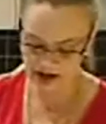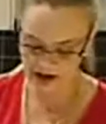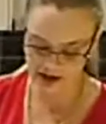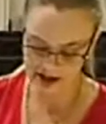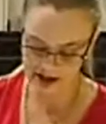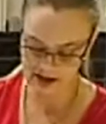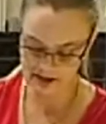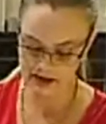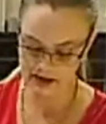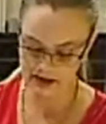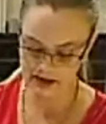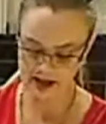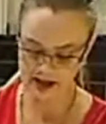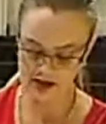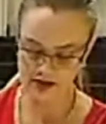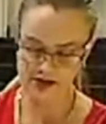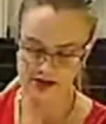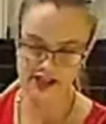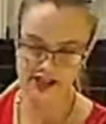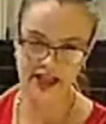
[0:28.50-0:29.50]
going to be
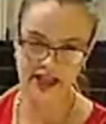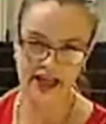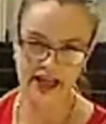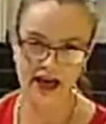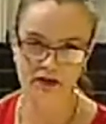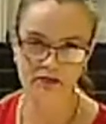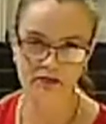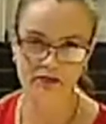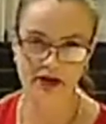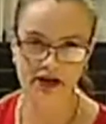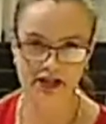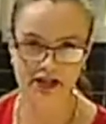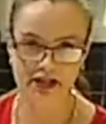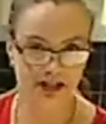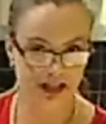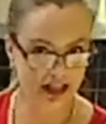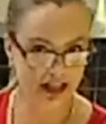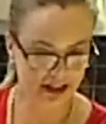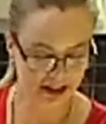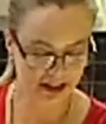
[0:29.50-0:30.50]
using our butter
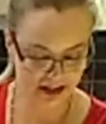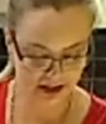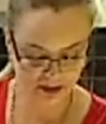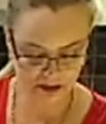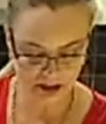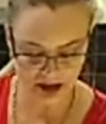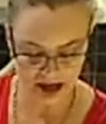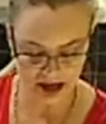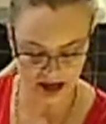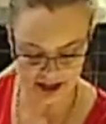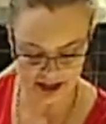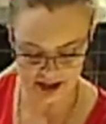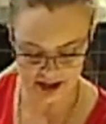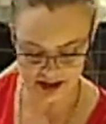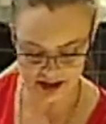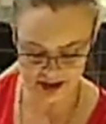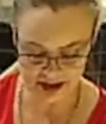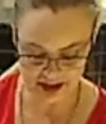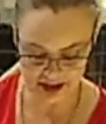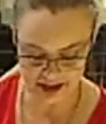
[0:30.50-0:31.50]
chicken
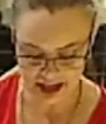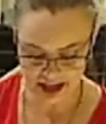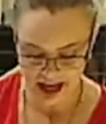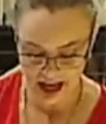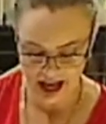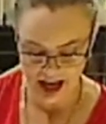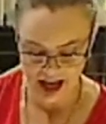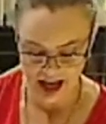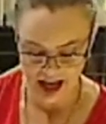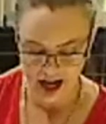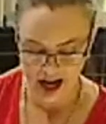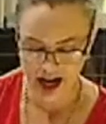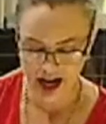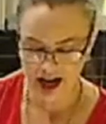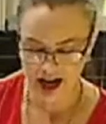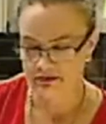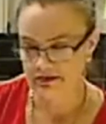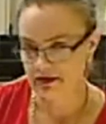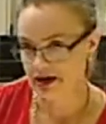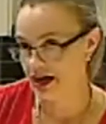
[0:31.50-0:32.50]
spices.
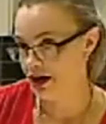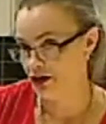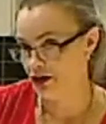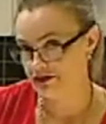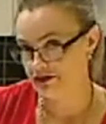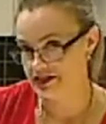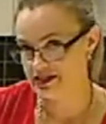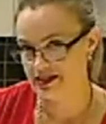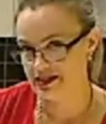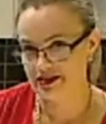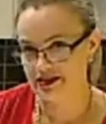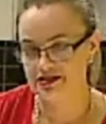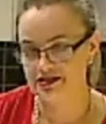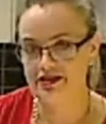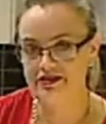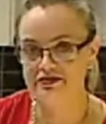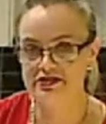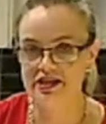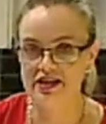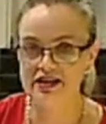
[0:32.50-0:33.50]
Obviously, this
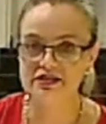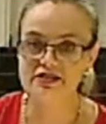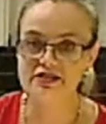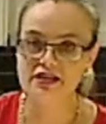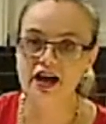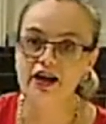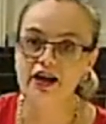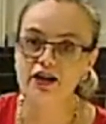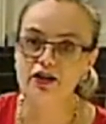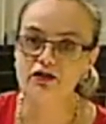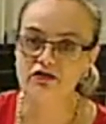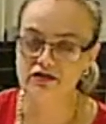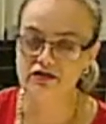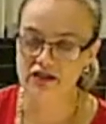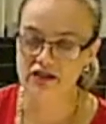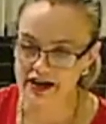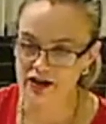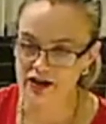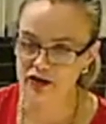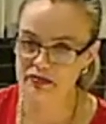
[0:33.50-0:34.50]
gives us a
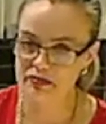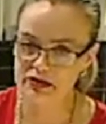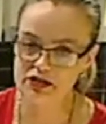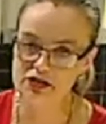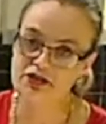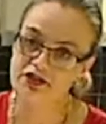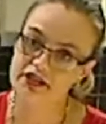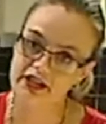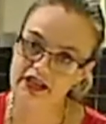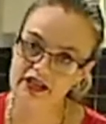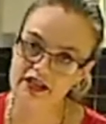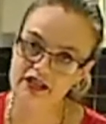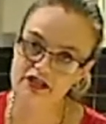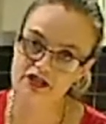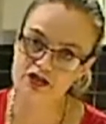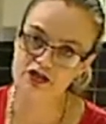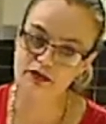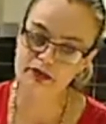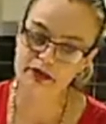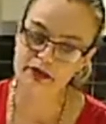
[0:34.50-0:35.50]
great opportunity
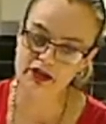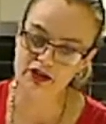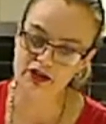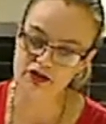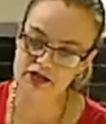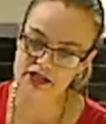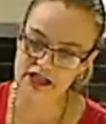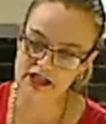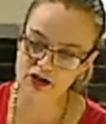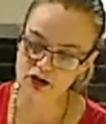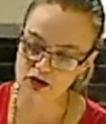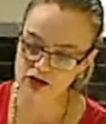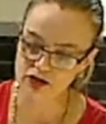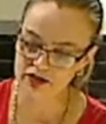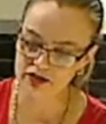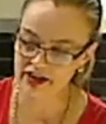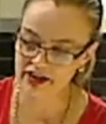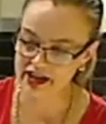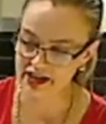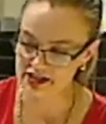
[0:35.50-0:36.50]
to be using all
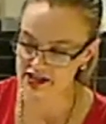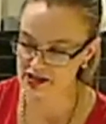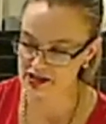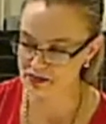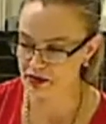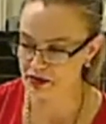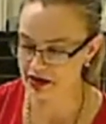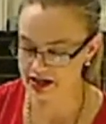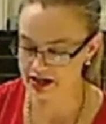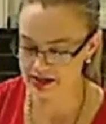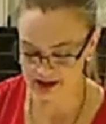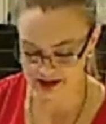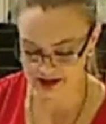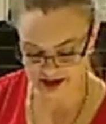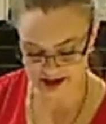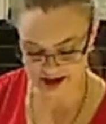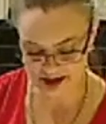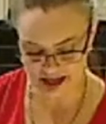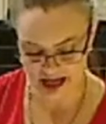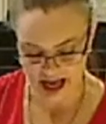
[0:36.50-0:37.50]
of our
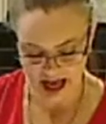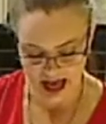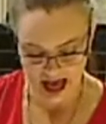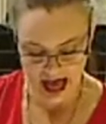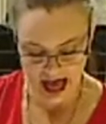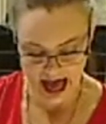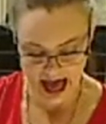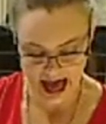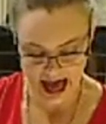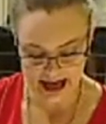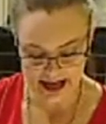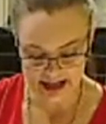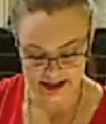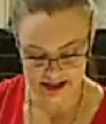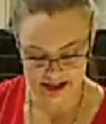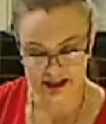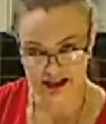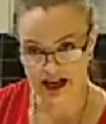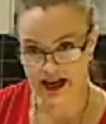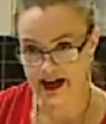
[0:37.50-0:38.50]
spices
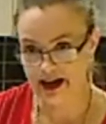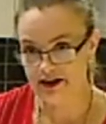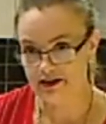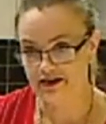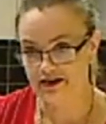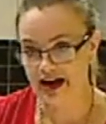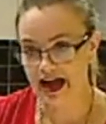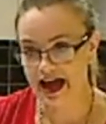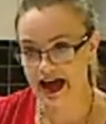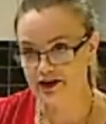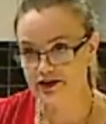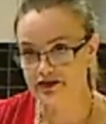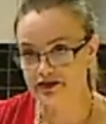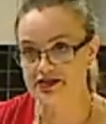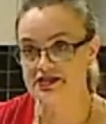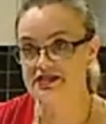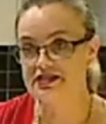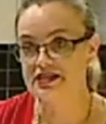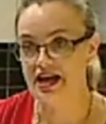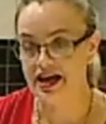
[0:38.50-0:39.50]
as our add-on
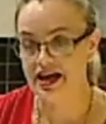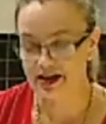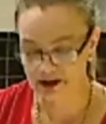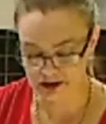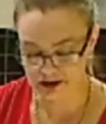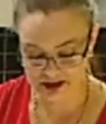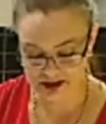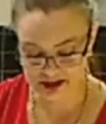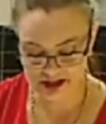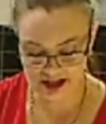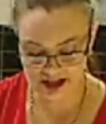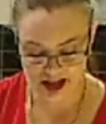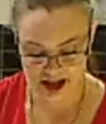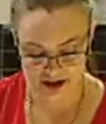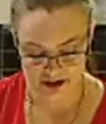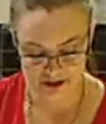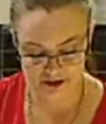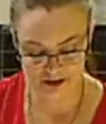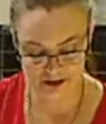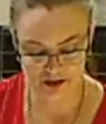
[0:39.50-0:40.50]
sales
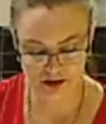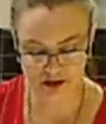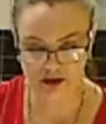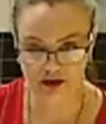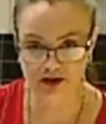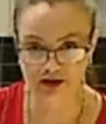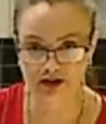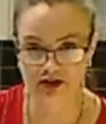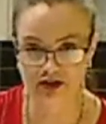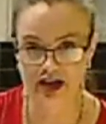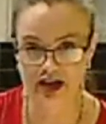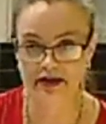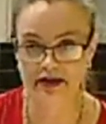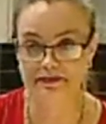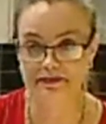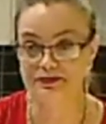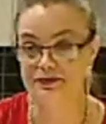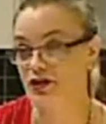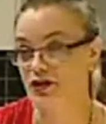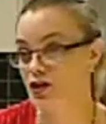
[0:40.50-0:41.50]
for
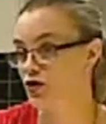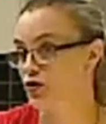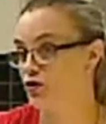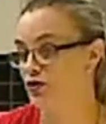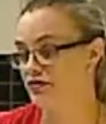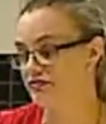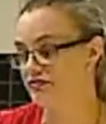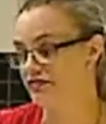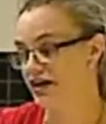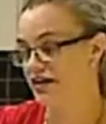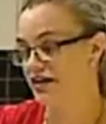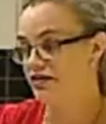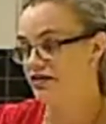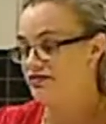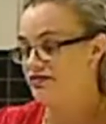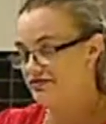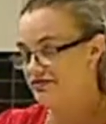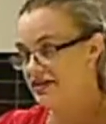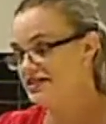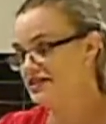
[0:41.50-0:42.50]
all of our
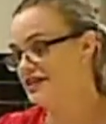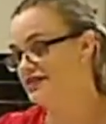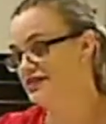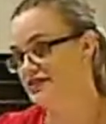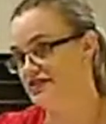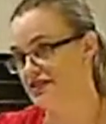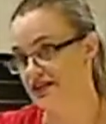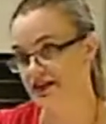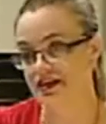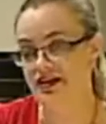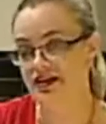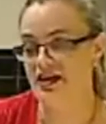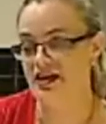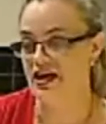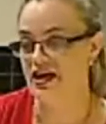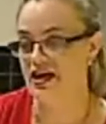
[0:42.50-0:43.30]
fantastic